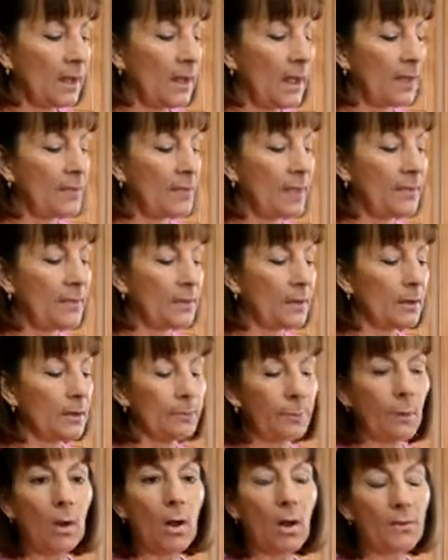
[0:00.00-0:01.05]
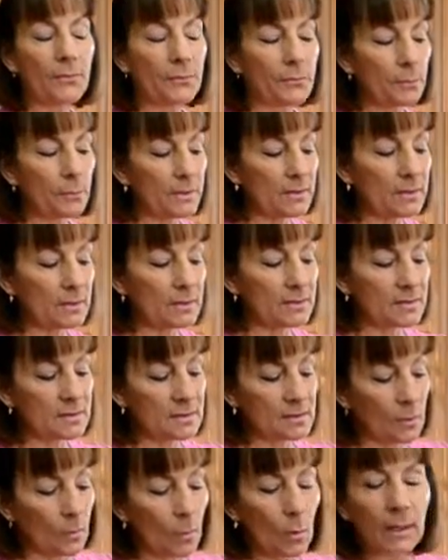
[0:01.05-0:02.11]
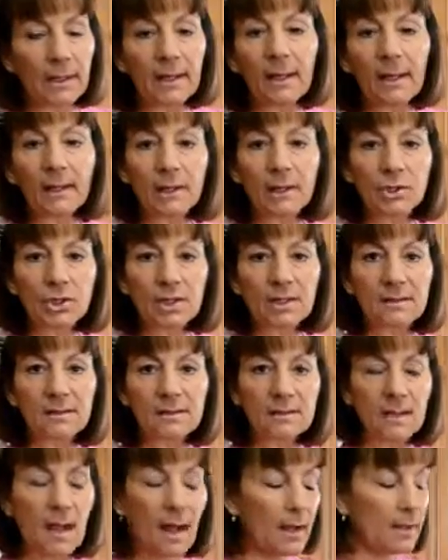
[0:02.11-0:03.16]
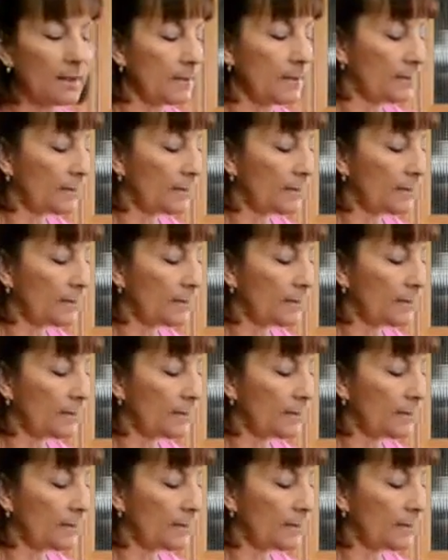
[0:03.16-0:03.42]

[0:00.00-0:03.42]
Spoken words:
And then the broth will be this organic chicken stock.